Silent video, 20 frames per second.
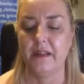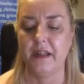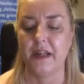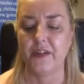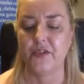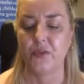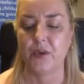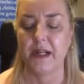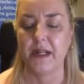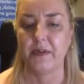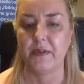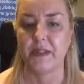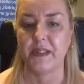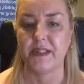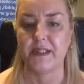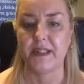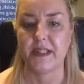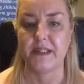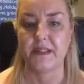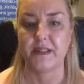trainer and
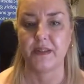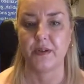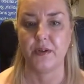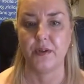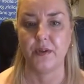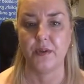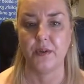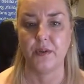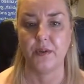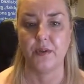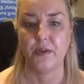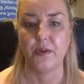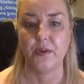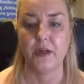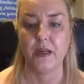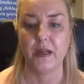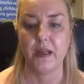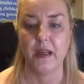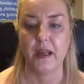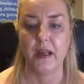assessor who
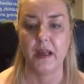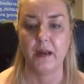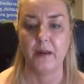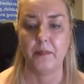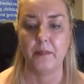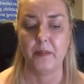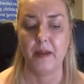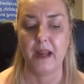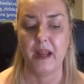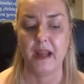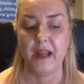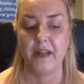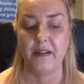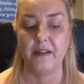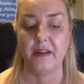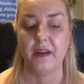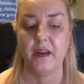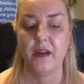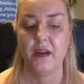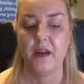
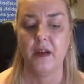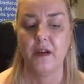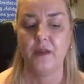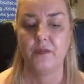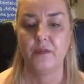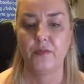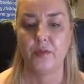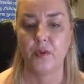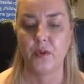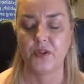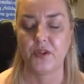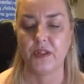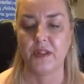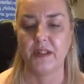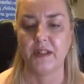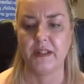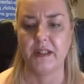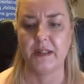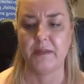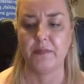had
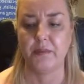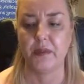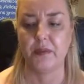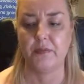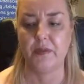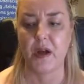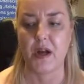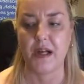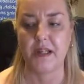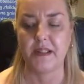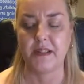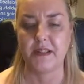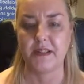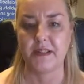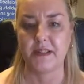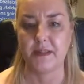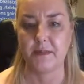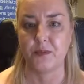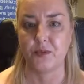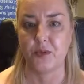fraudulently provided
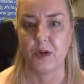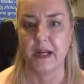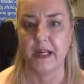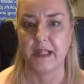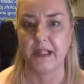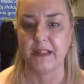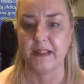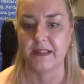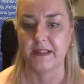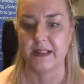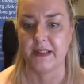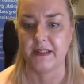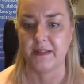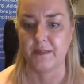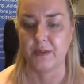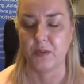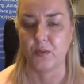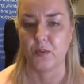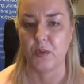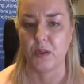some training and
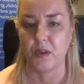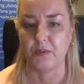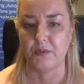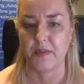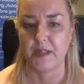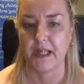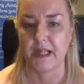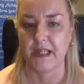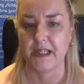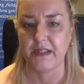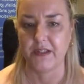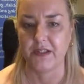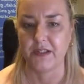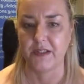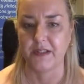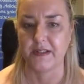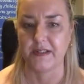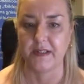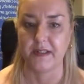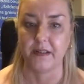assessment
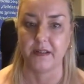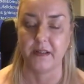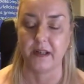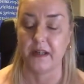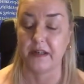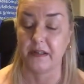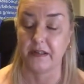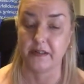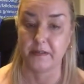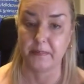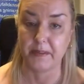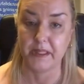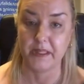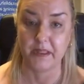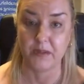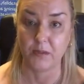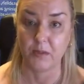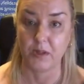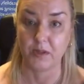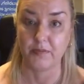qualifications and
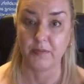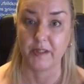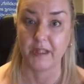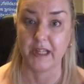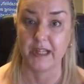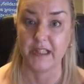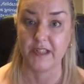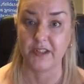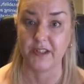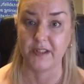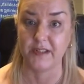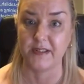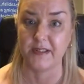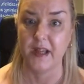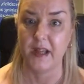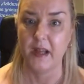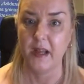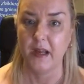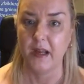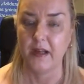underpinning qualifications.
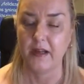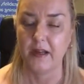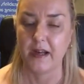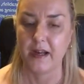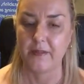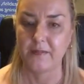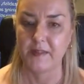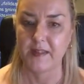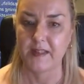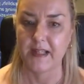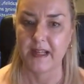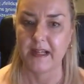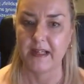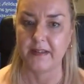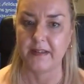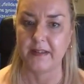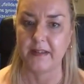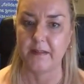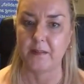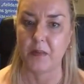And I have to say
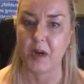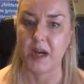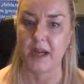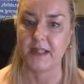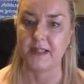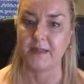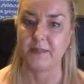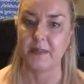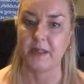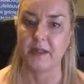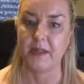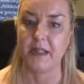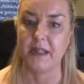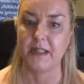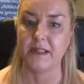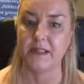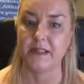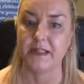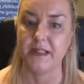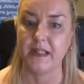that in my
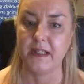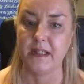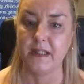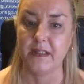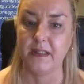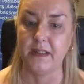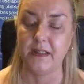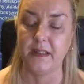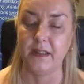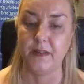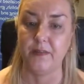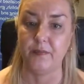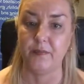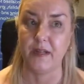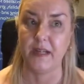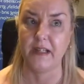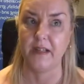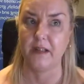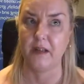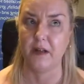experience in
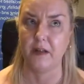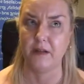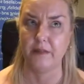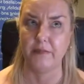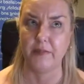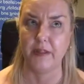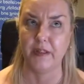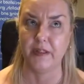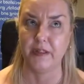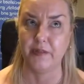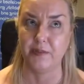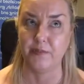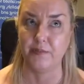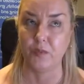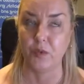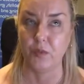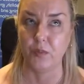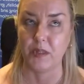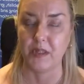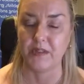VET over
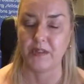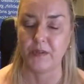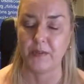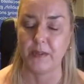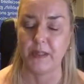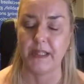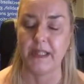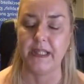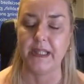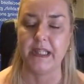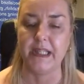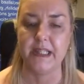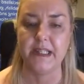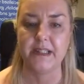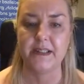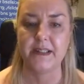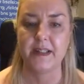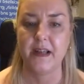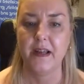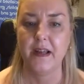almost 20
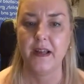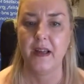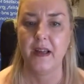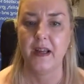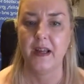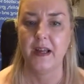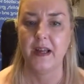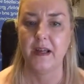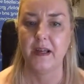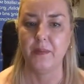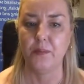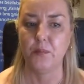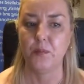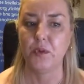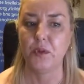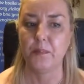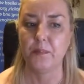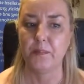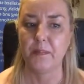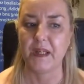years, it
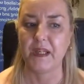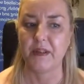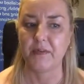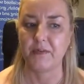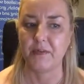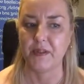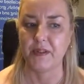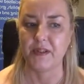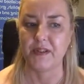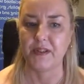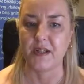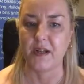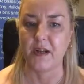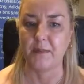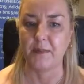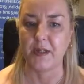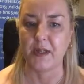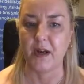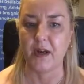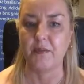wouldn't be the first
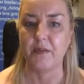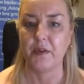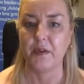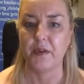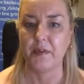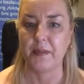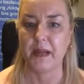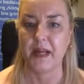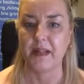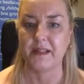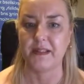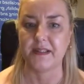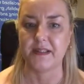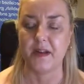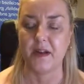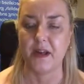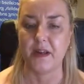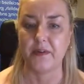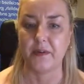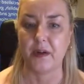time that I've heard about this
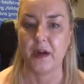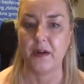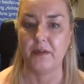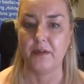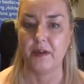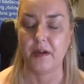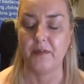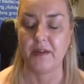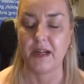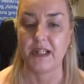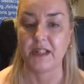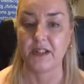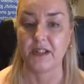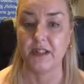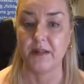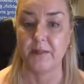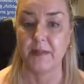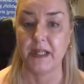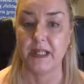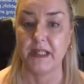either. I've
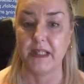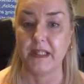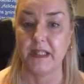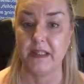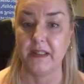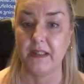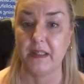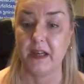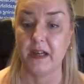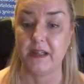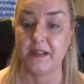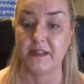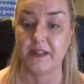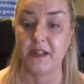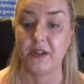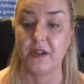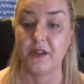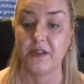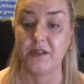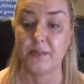actually been in
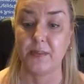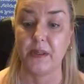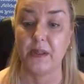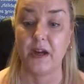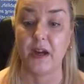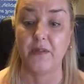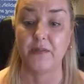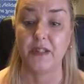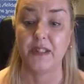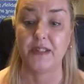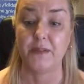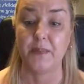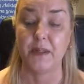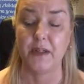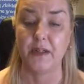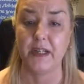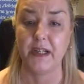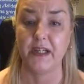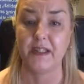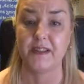RTOs where I've
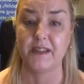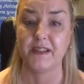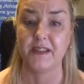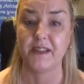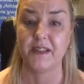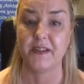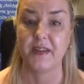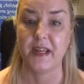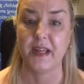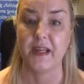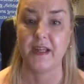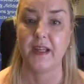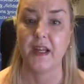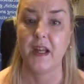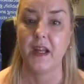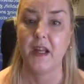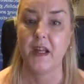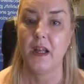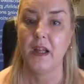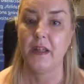experienced that
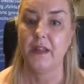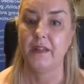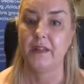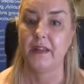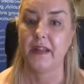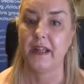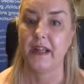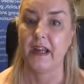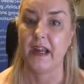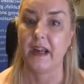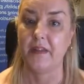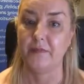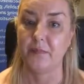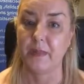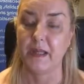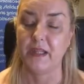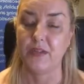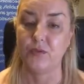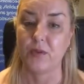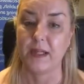there have
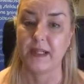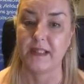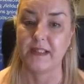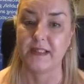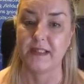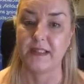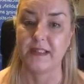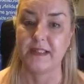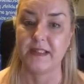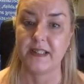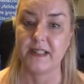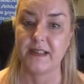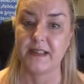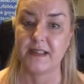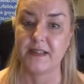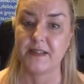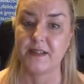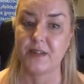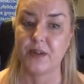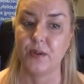been trainers and
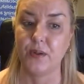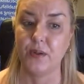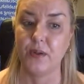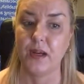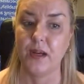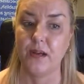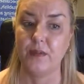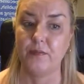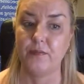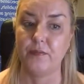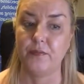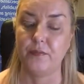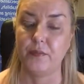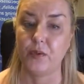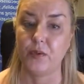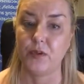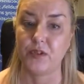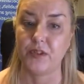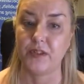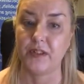assessors who have
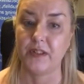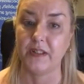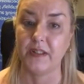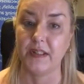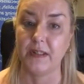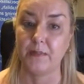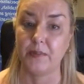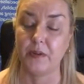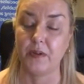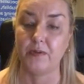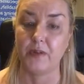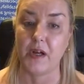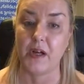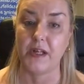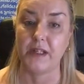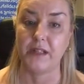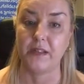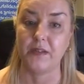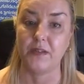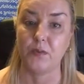fraudulently
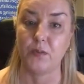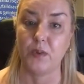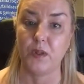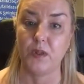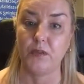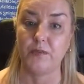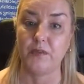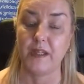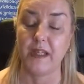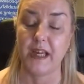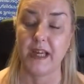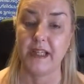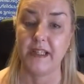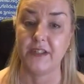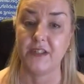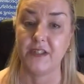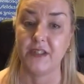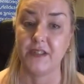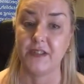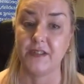provided
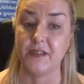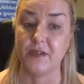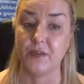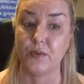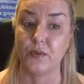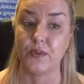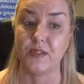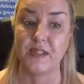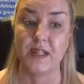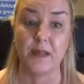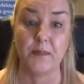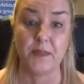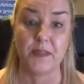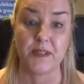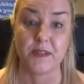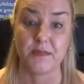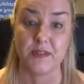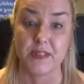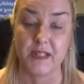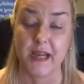qualifications or
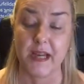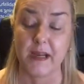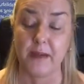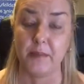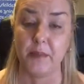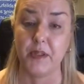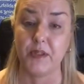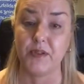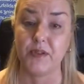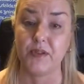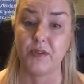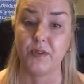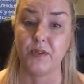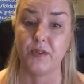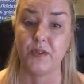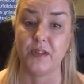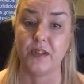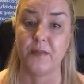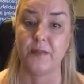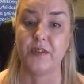statements of attainment
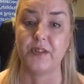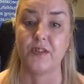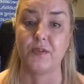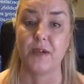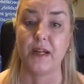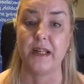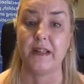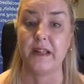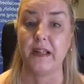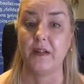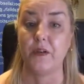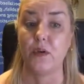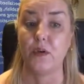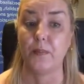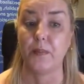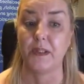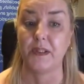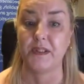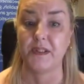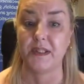to demonstrate their
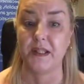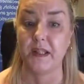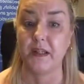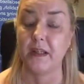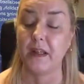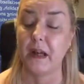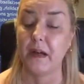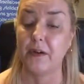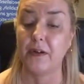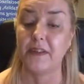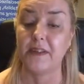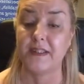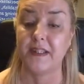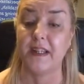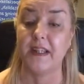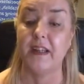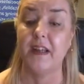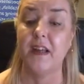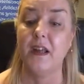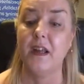competency in
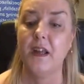currency.